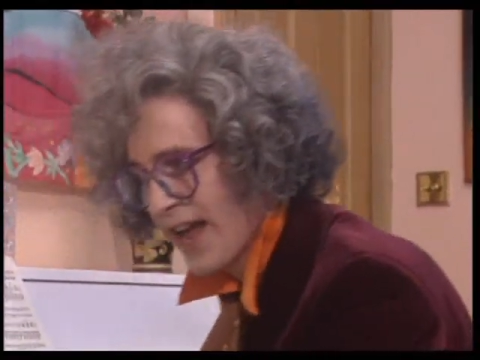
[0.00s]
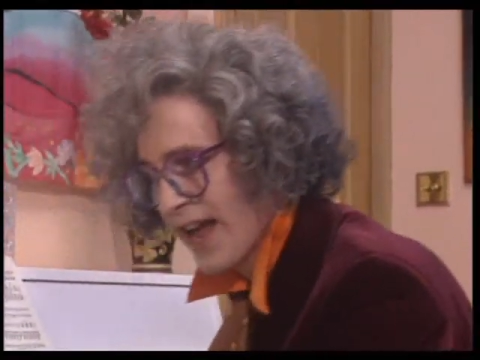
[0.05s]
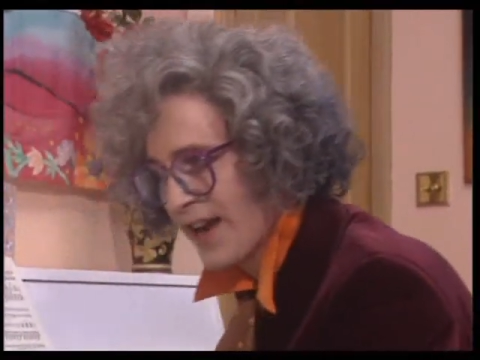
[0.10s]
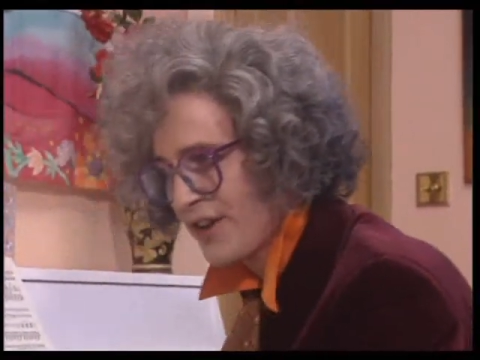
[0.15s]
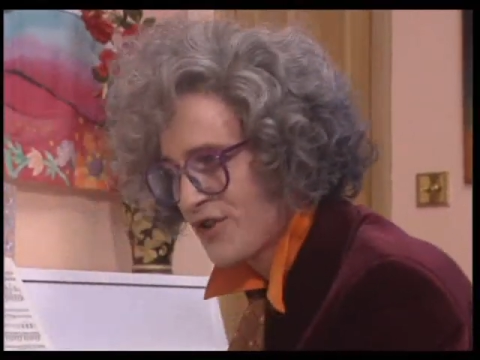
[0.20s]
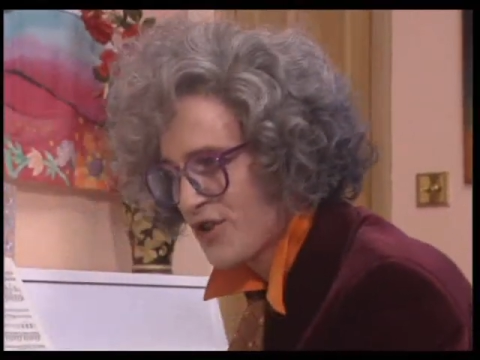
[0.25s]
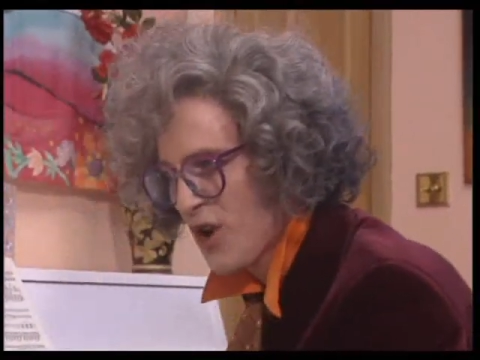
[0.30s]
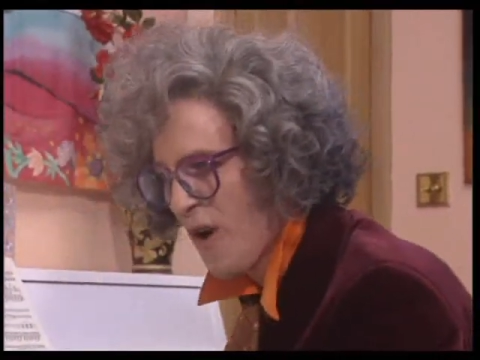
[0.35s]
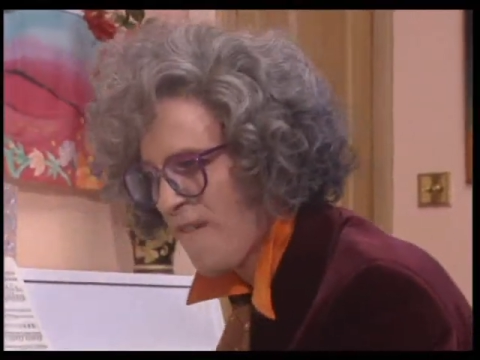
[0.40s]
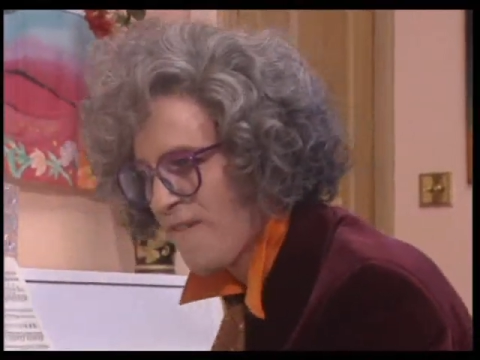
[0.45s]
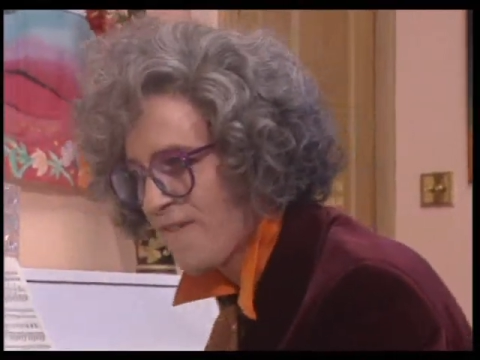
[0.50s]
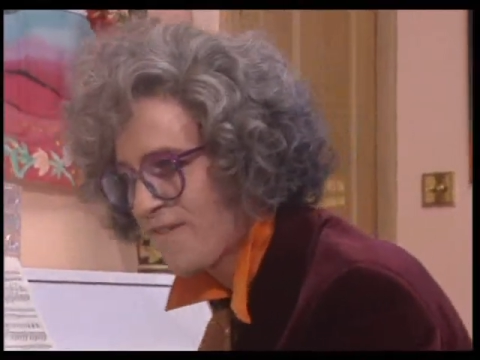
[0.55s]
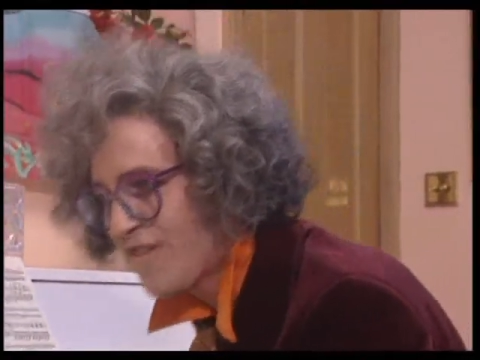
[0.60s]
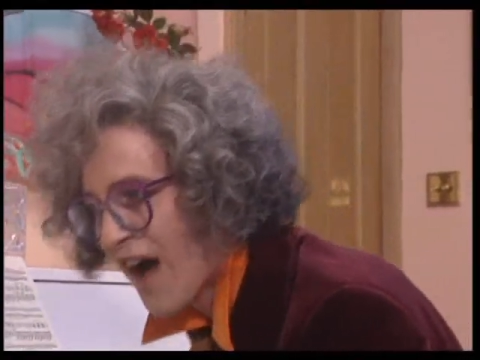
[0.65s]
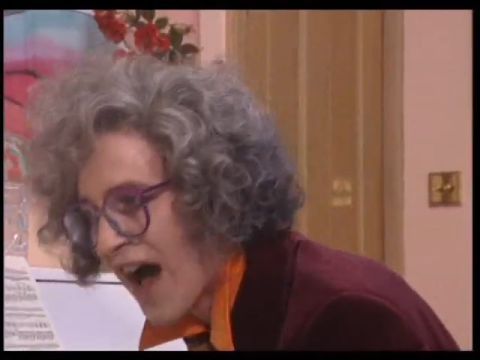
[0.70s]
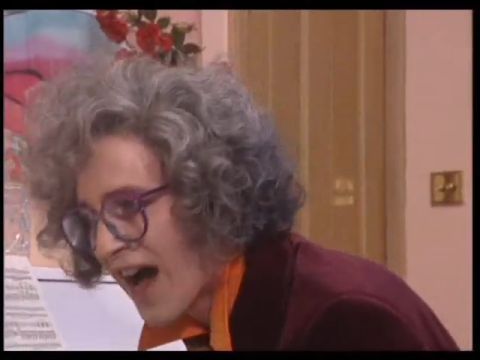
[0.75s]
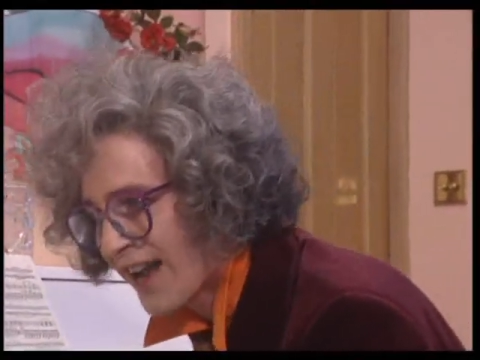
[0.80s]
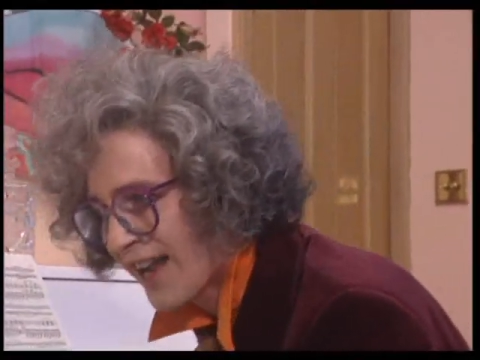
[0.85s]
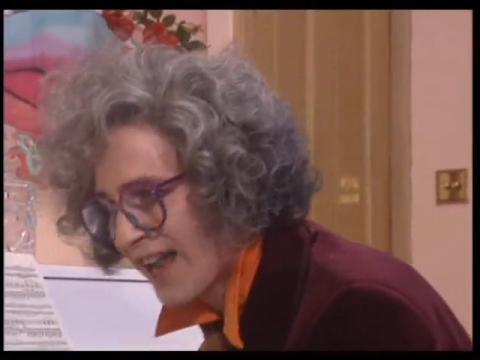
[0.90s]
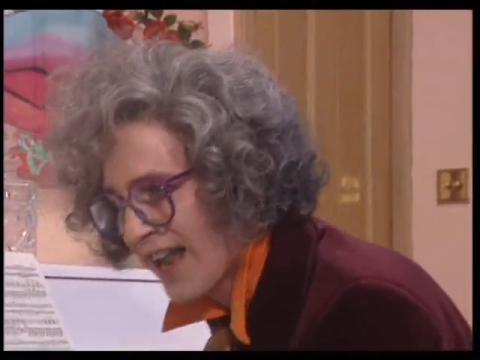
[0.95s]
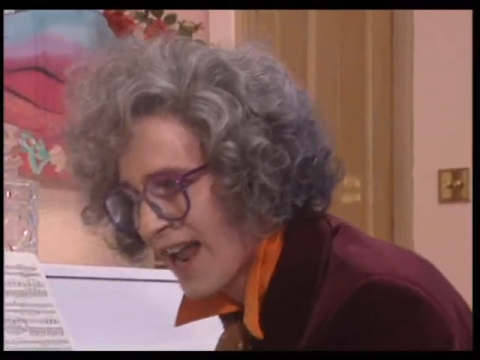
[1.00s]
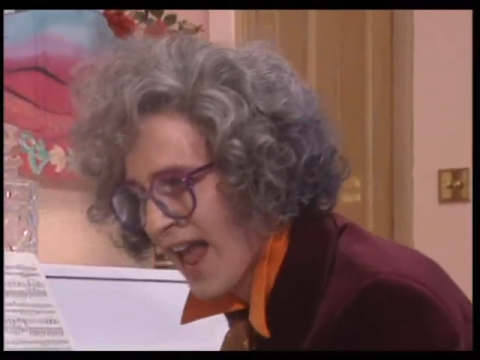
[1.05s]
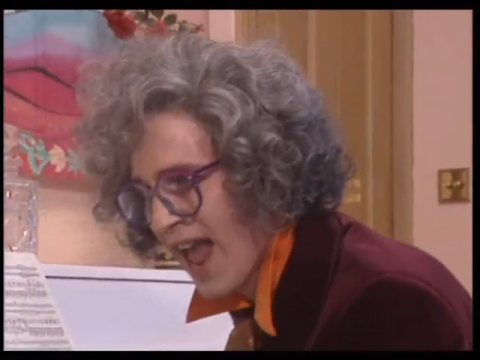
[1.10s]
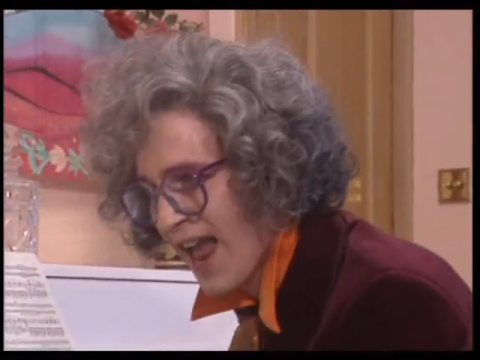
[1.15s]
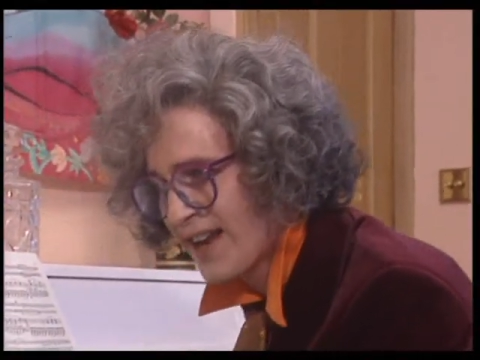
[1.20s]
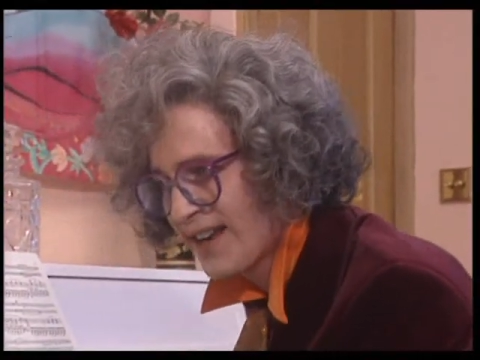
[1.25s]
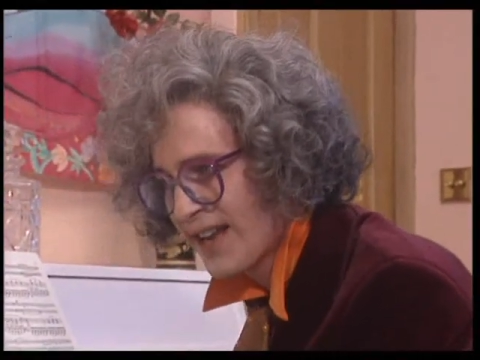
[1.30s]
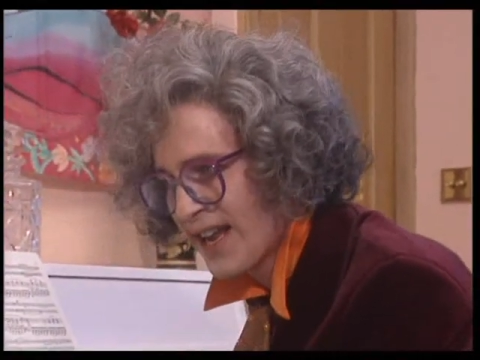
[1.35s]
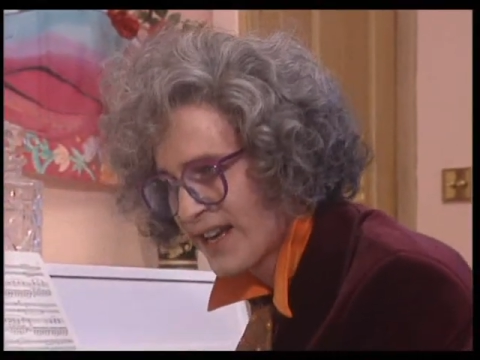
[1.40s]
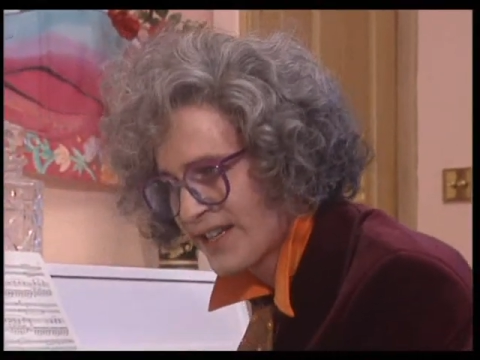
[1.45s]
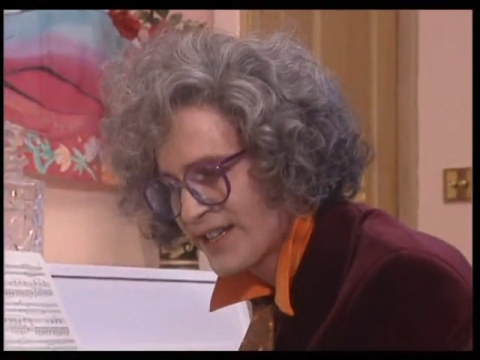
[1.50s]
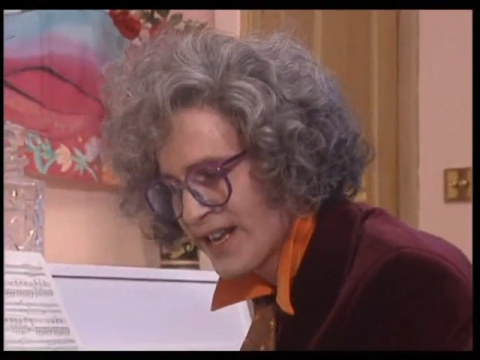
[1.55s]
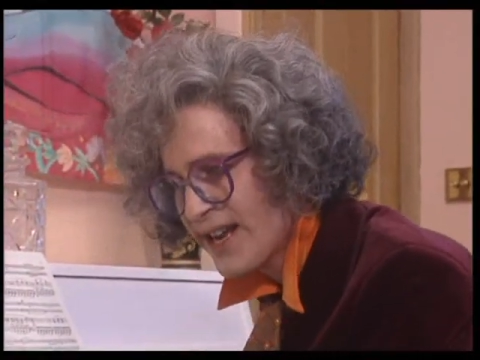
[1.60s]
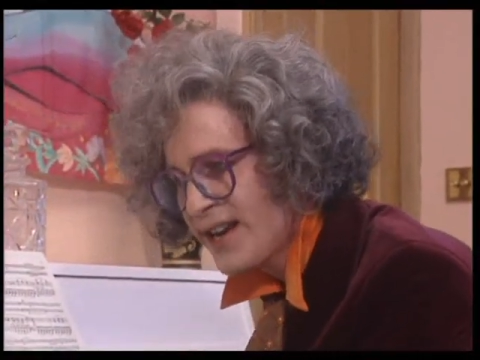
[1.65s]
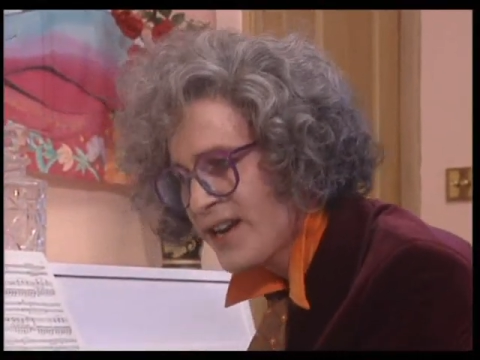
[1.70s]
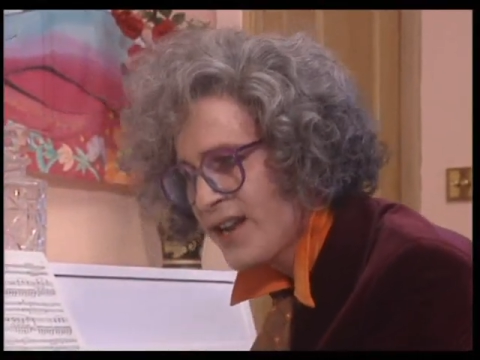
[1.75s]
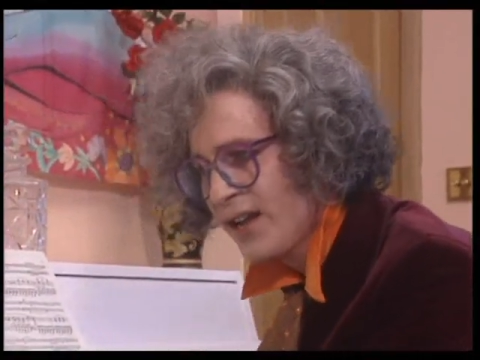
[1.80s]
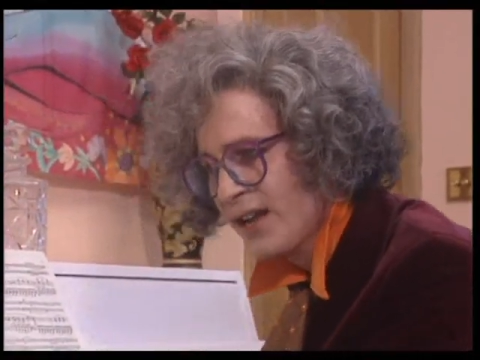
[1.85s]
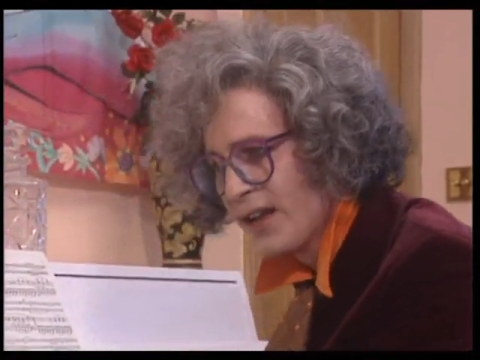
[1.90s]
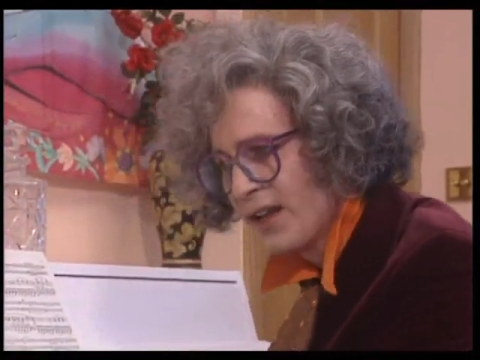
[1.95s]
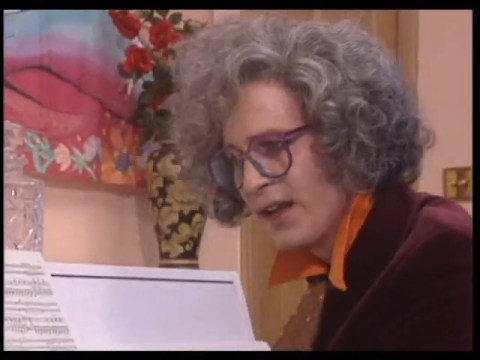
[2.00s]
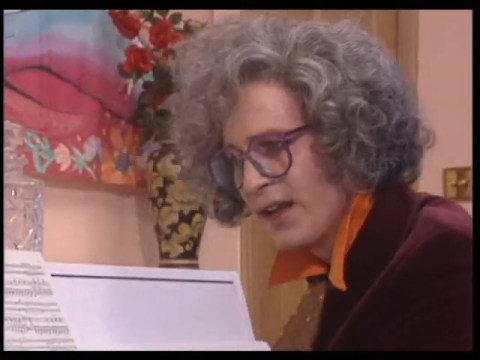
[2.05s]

get your fucking head kicked in.